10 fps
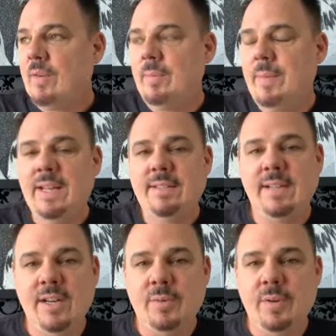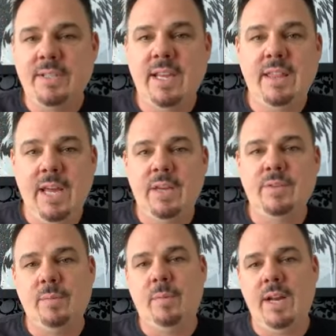over to me and says, I just want to say thank you
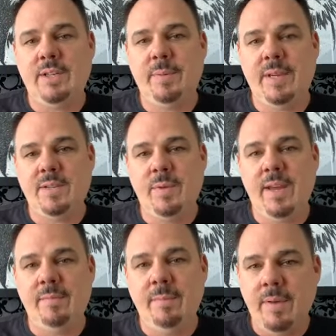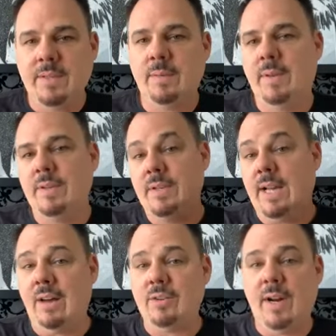so much because we have millions and millions of
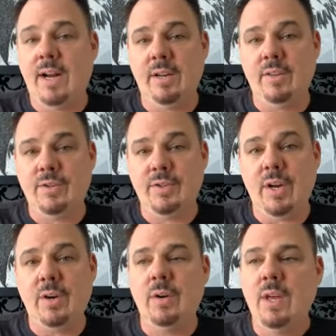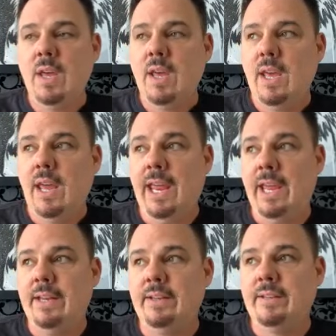dollars riding on the show.
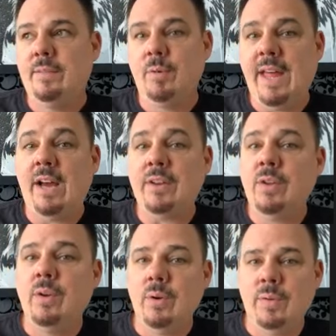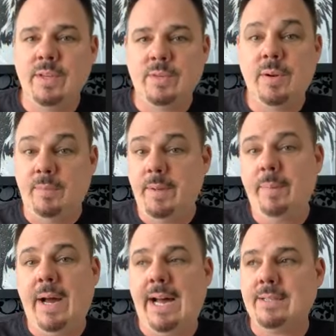And without you, this wouldn't have
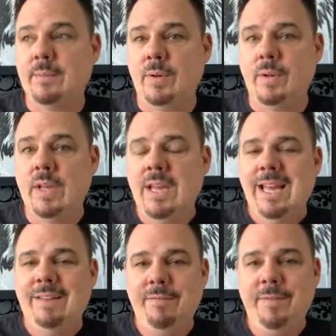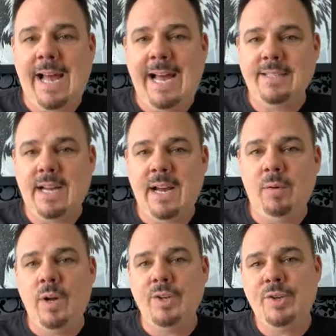been possible. In fact, I
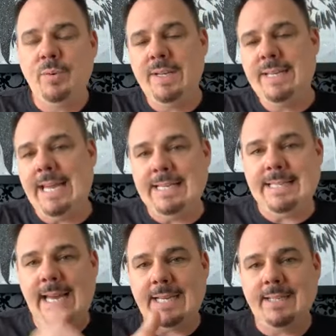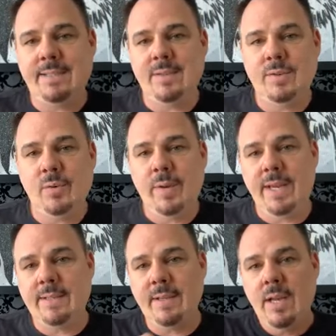want you in Denton, Texas in two
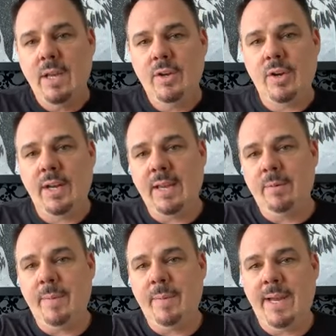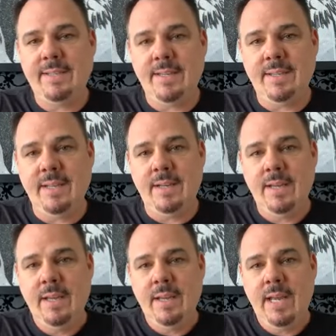weeks. You're going to get with my
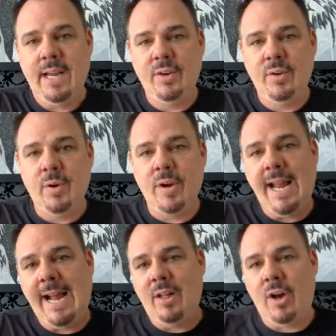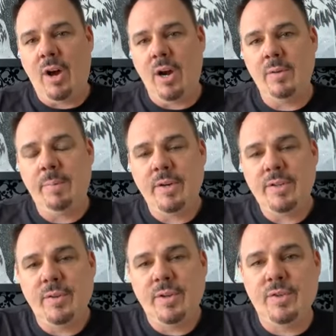assistant, and you are now our
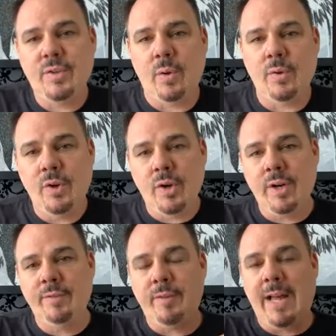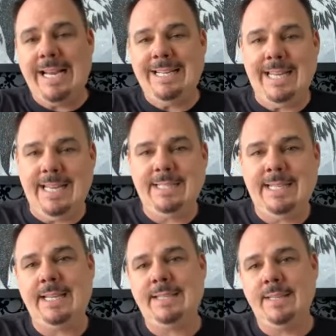personal consultant. You're going to fly to Denton,
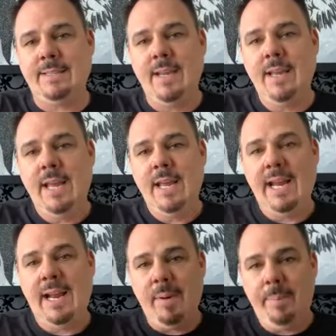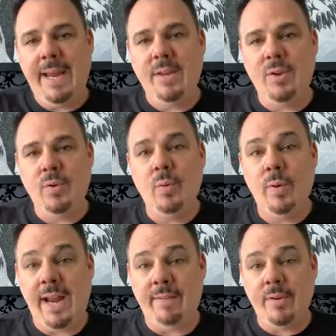Texas, and I'm going to pay you
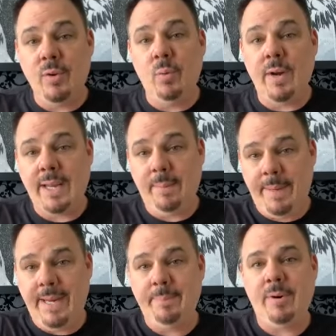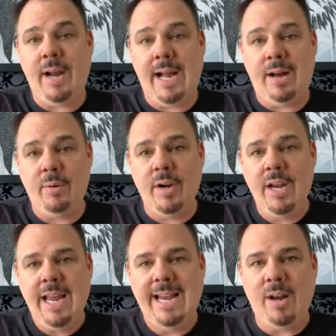whatever you want to get paid per hour.
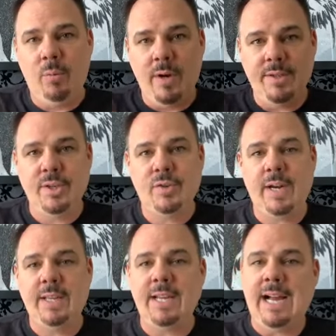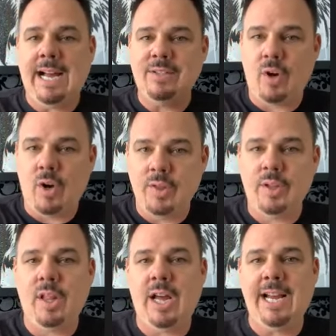And I want you to train the guys on the
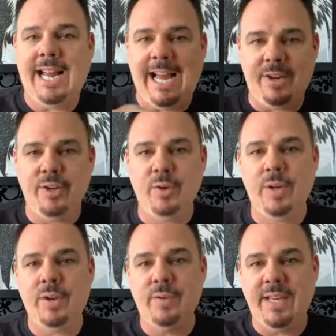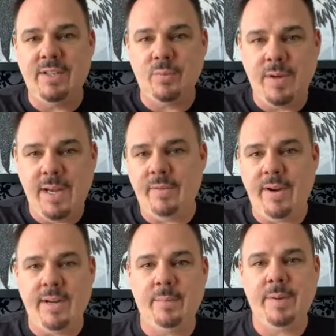line how to do what you did so we
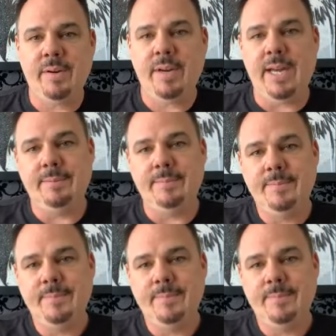never end up here again.